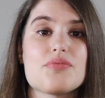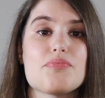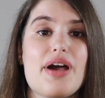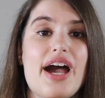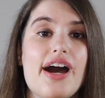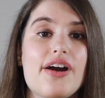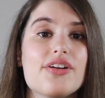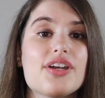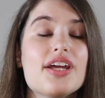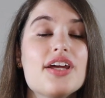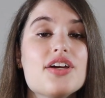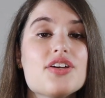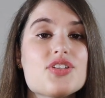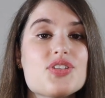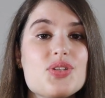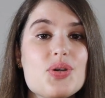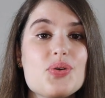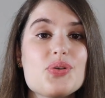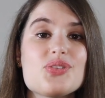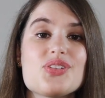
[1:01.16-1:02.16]
about,
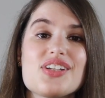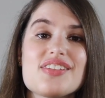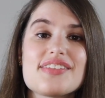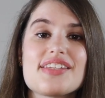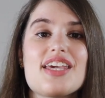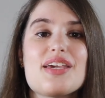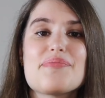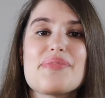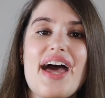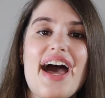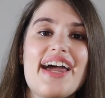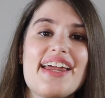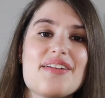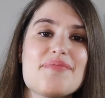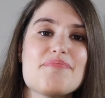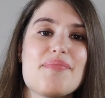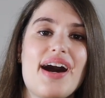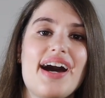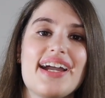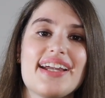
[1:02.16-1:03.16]
so just keep that
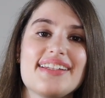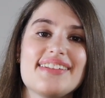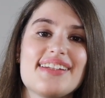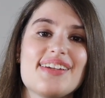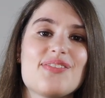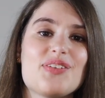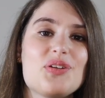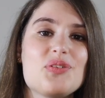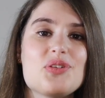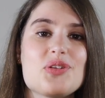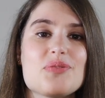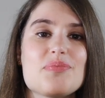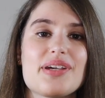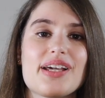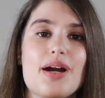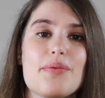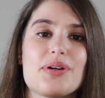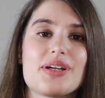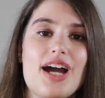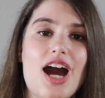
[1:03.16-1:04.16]
in mind if you do pick
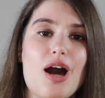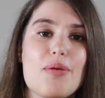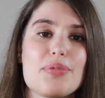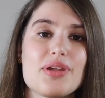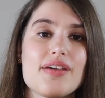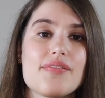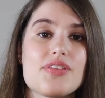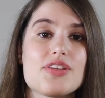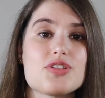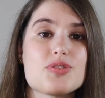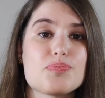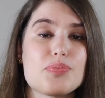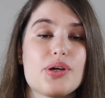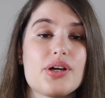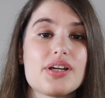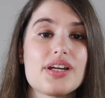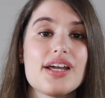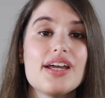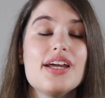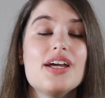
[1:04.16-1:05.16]
up a copy of this
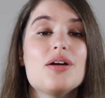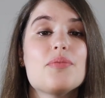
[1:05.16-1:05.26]
book.